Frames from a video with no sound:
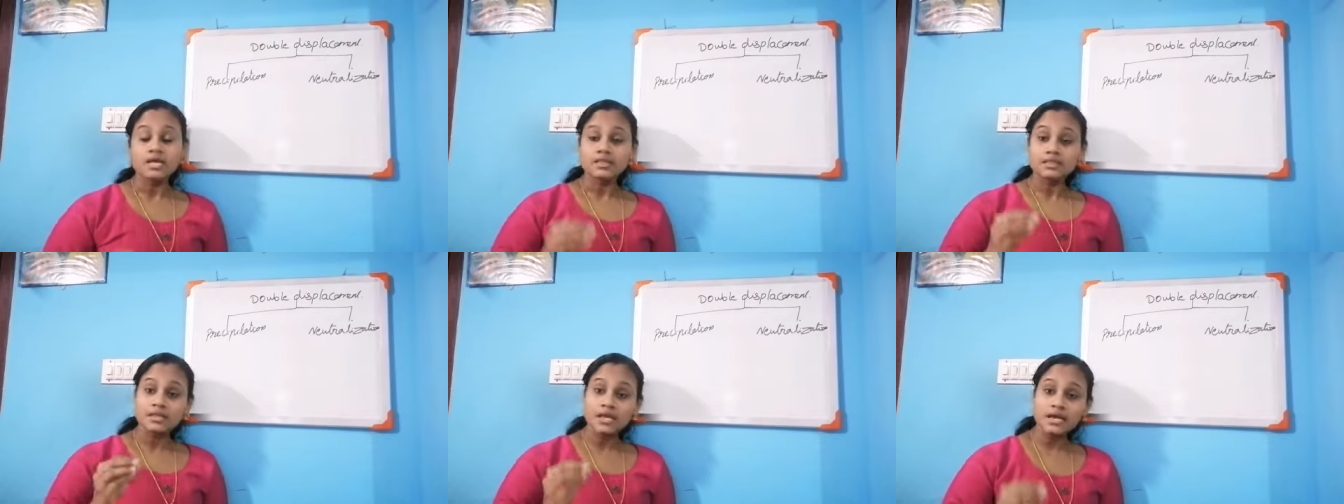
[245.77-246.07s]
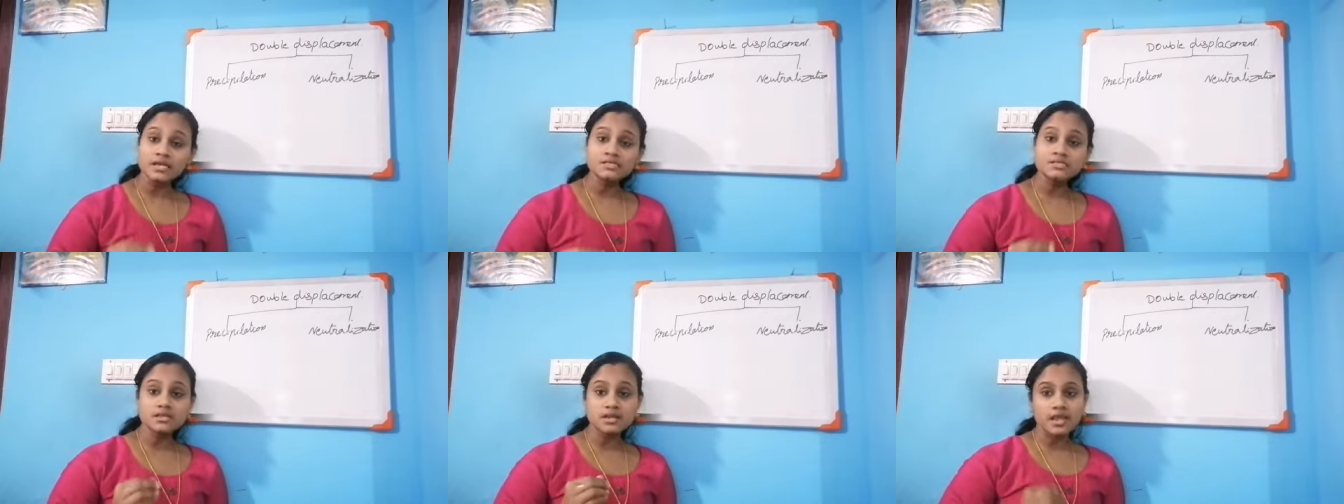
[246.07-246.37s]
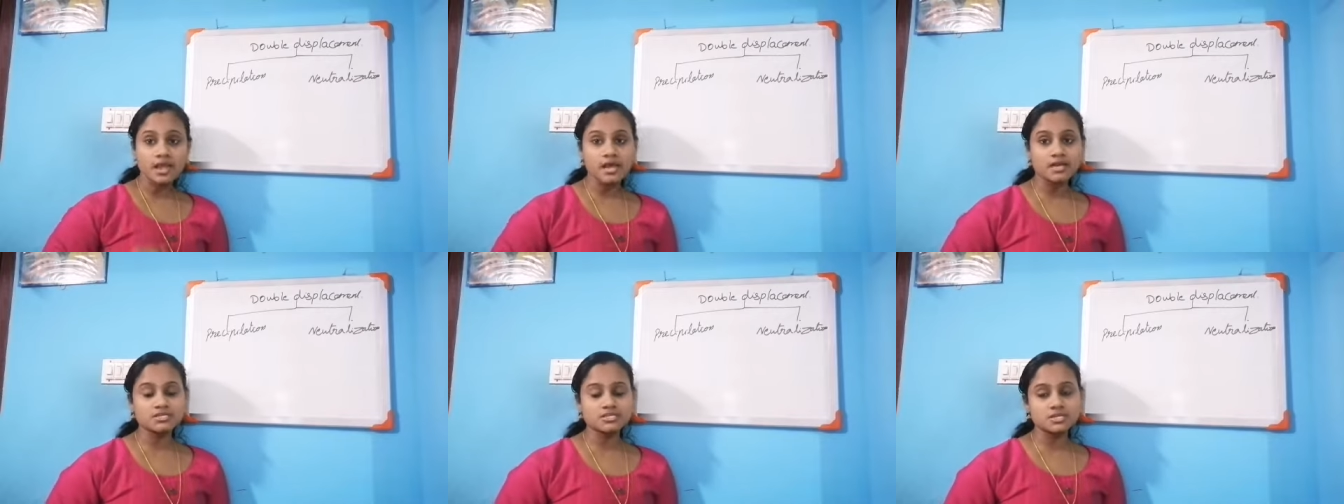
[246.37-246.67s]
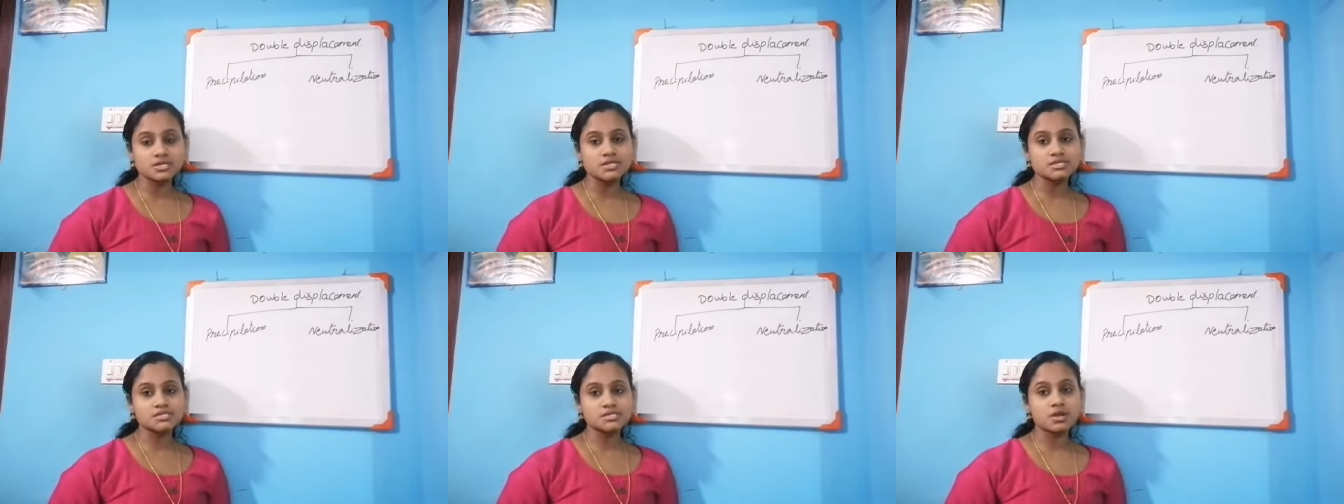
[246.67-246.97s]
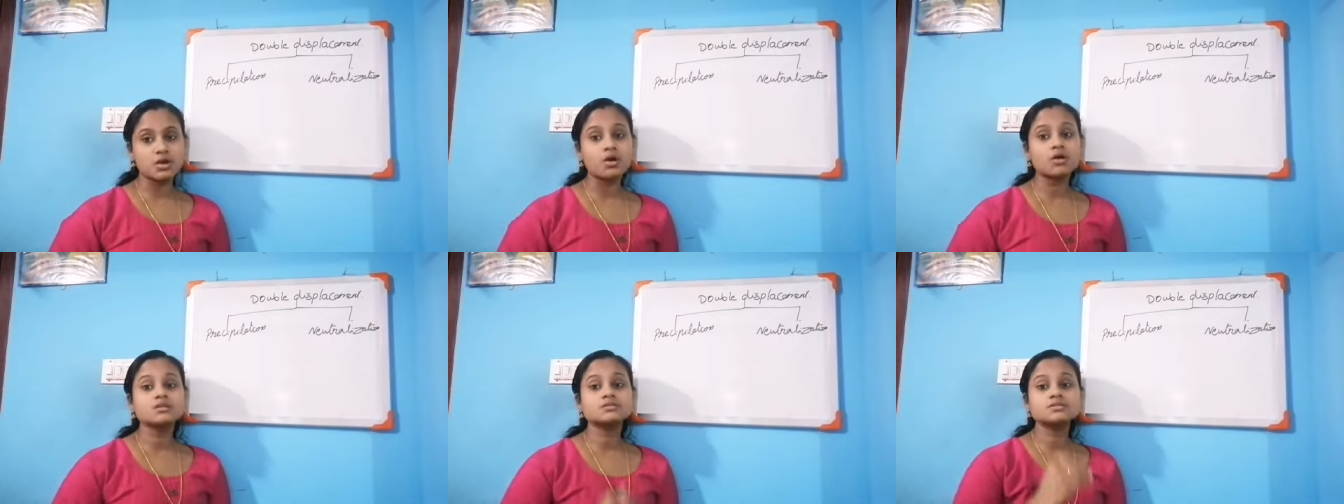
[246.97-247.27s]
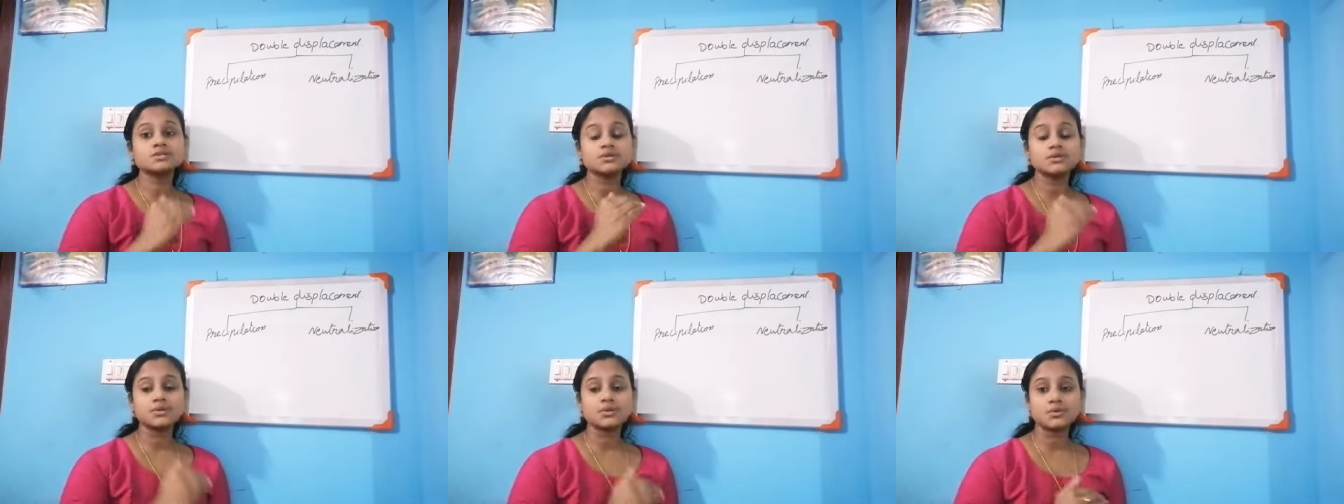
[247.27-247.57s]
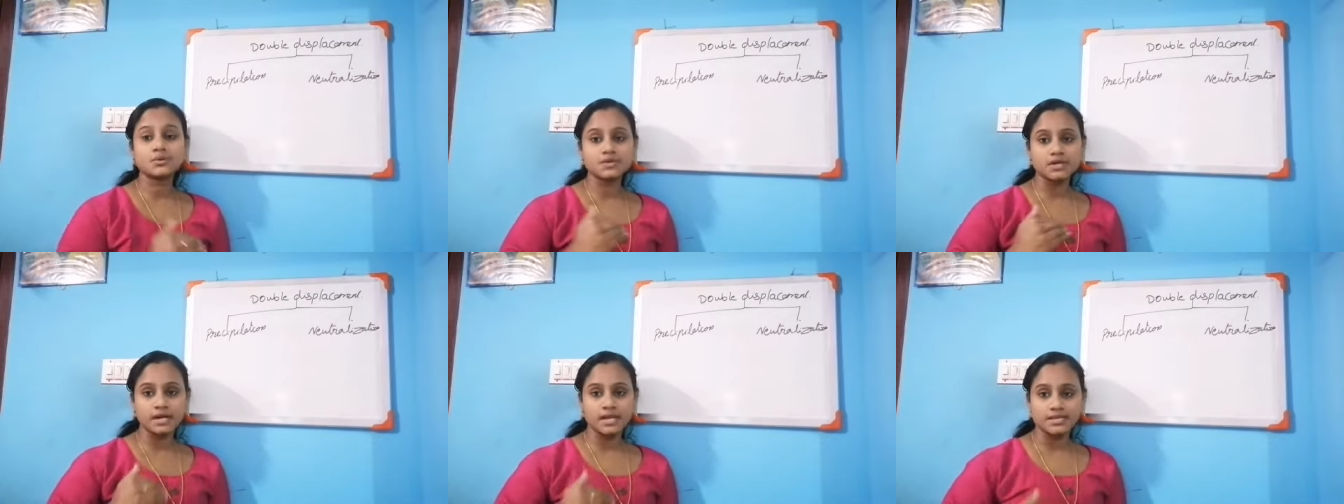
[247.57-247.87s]
That reaction is called
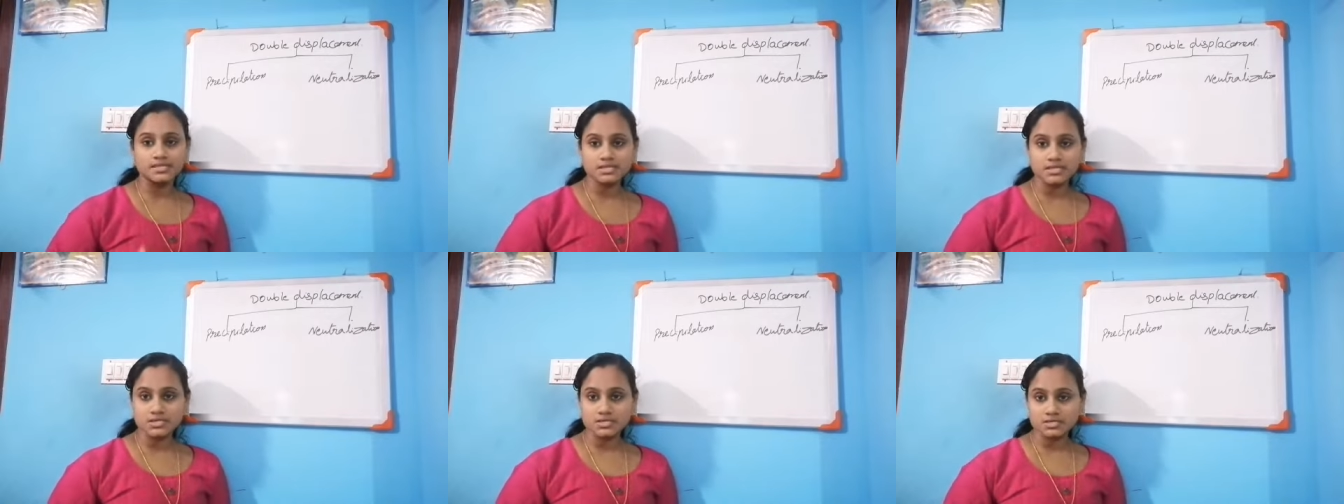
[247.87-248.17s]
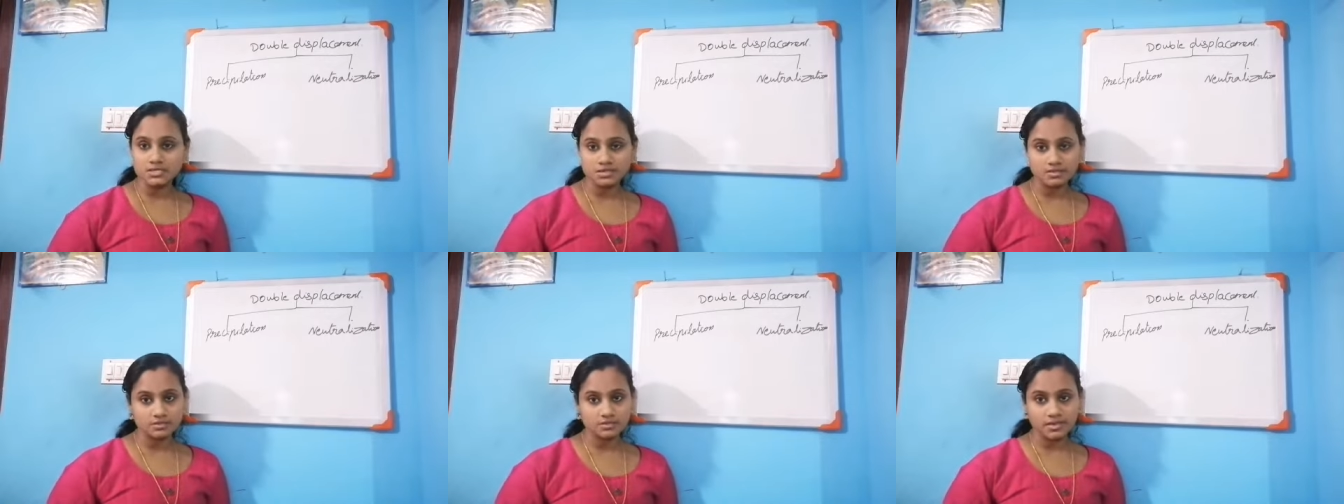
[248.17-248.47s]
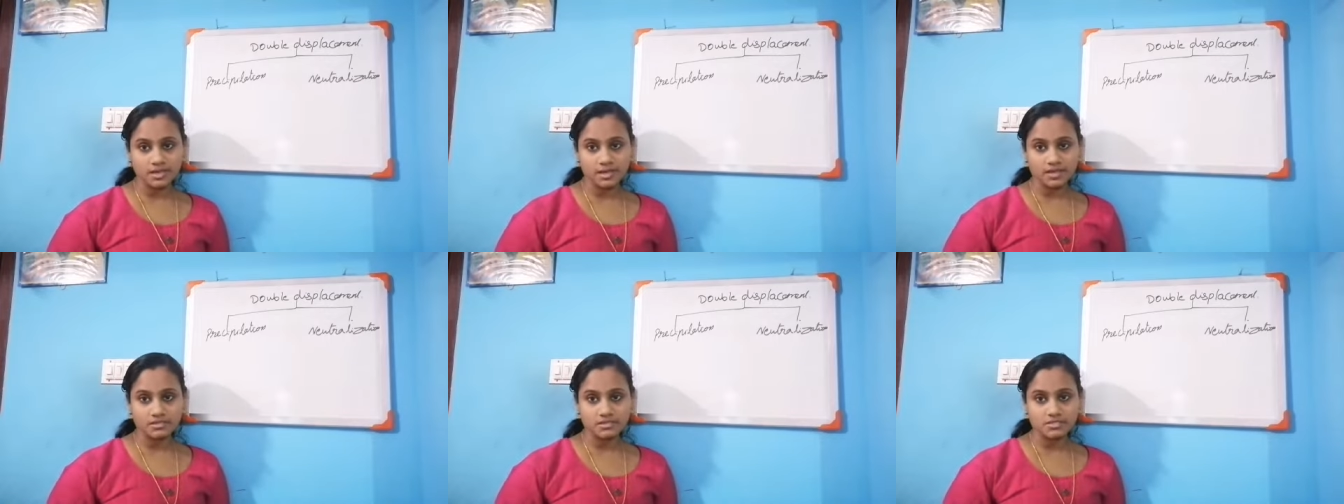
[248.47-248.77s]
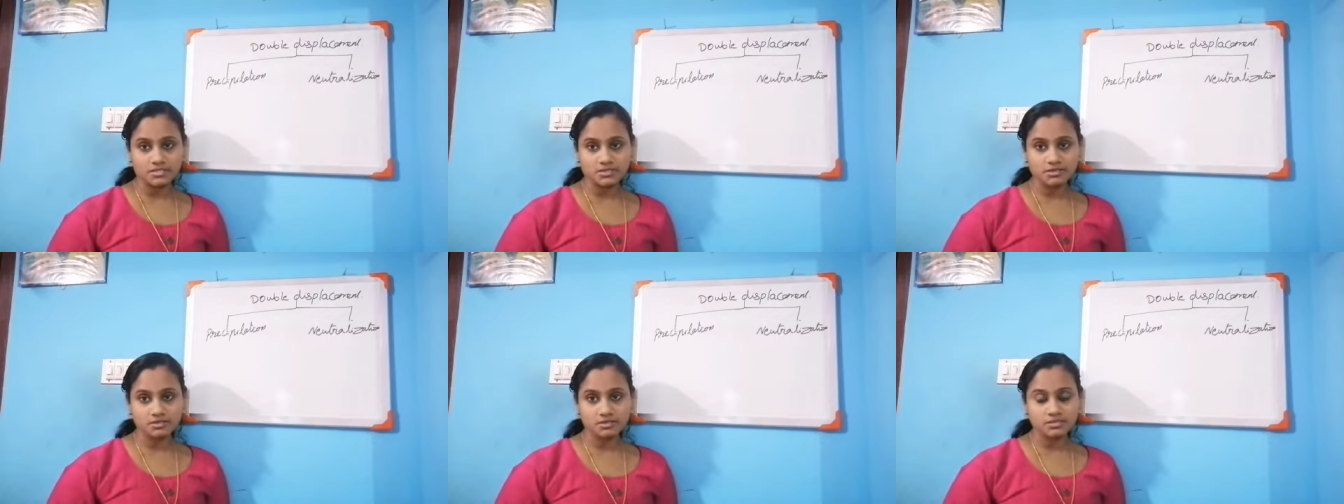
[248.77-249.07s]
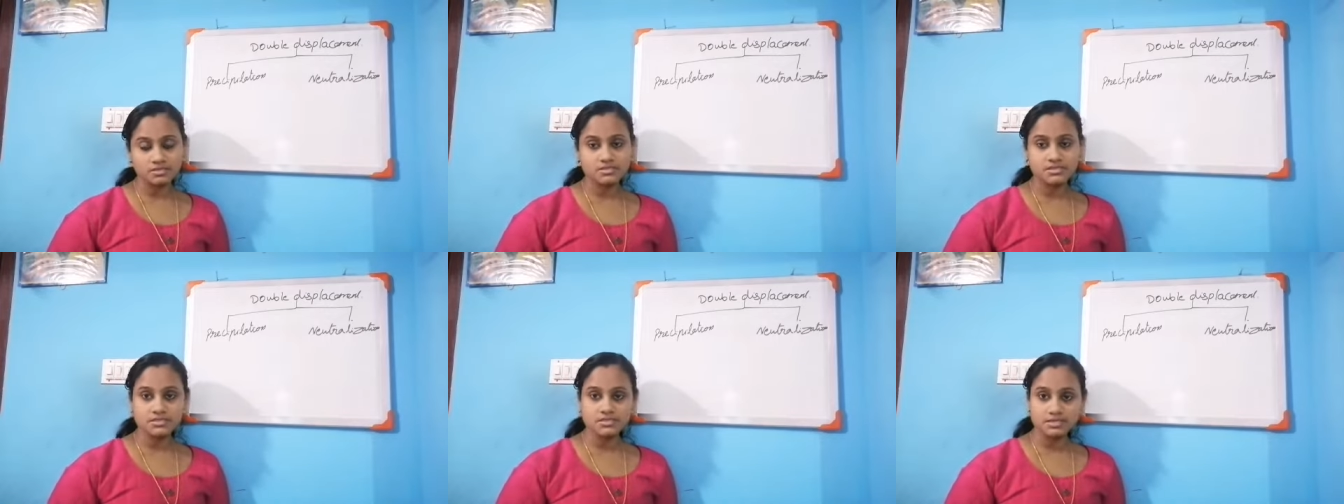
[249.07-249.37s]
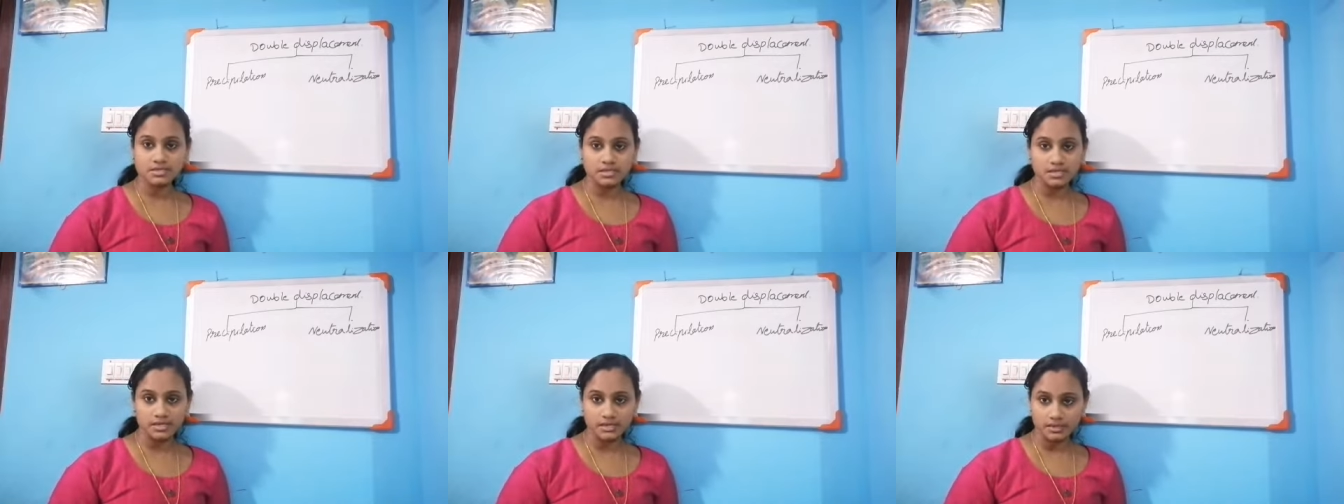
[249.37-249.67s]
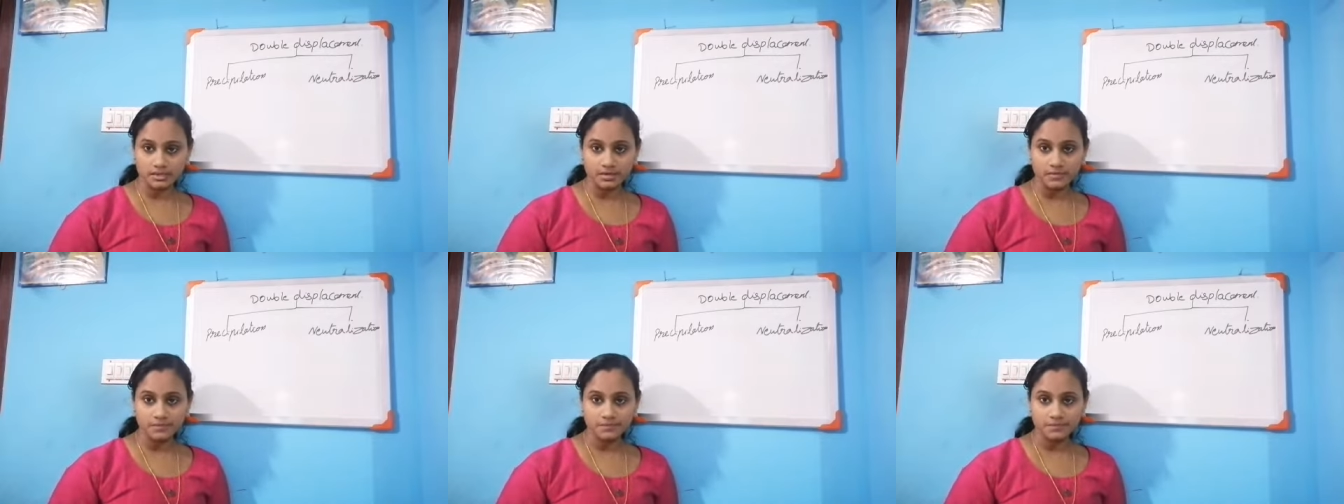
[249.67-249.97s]
neutralization reaction. Is it
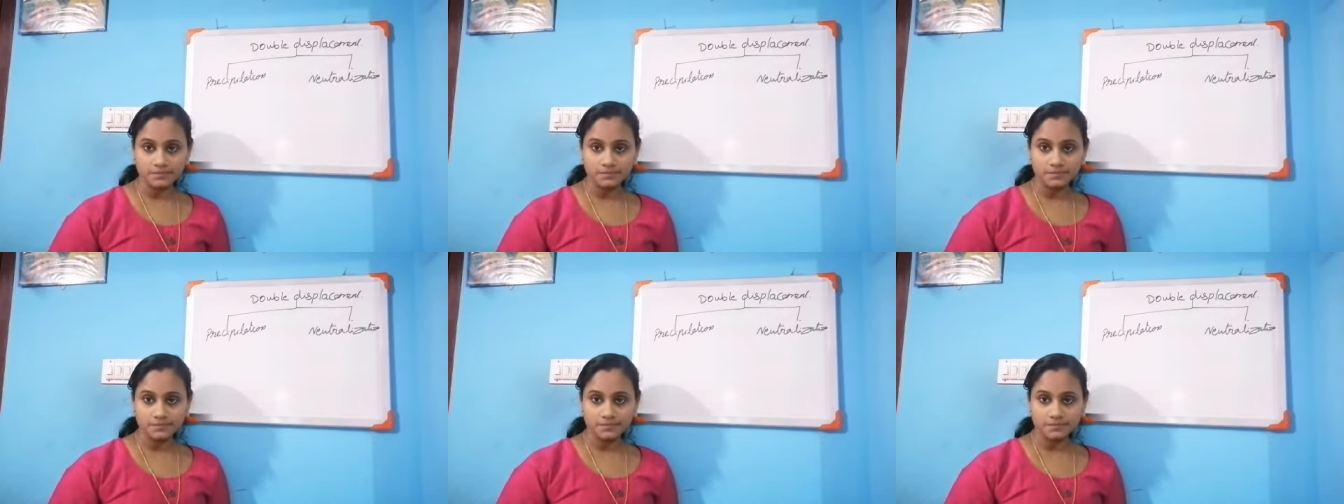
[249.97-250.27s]
clear?